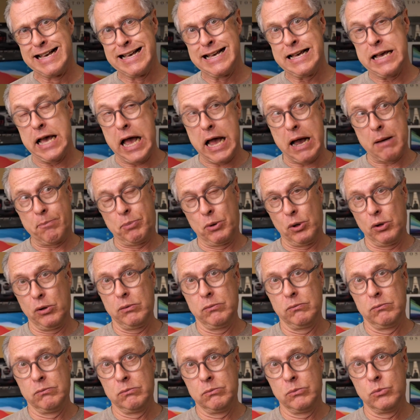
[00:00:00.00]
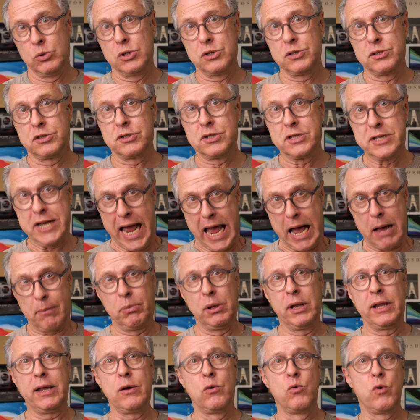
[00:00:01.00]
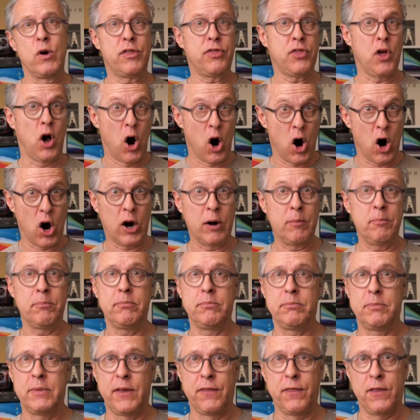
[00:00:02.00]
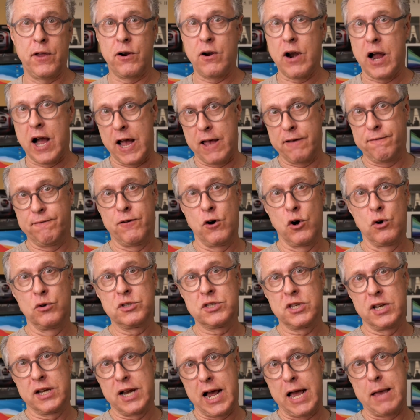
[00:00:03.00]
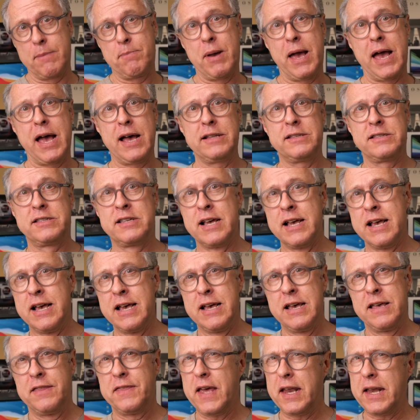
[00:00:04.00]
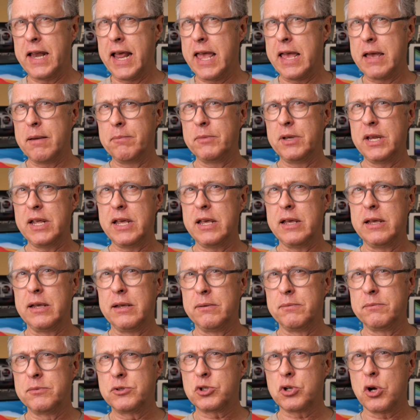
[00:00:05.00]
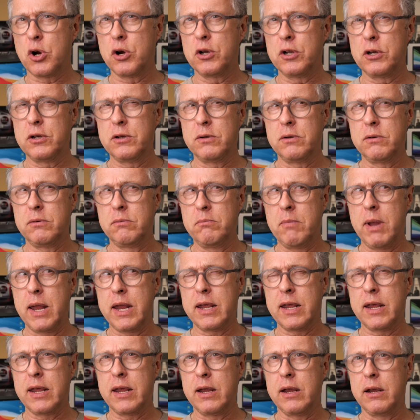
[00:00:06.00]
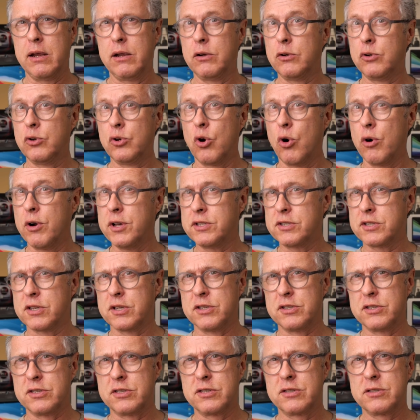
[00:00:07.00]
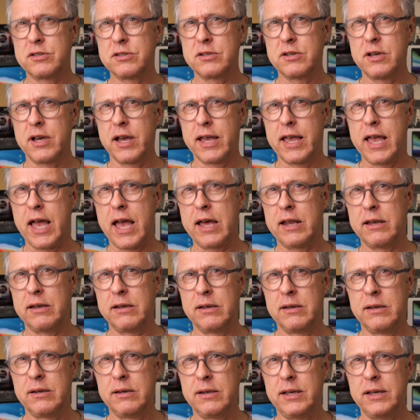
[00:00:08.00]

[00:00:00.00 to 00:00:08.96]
Apple was dabbling with ARM in their iPhones and iPads. Then AMD started making noises again.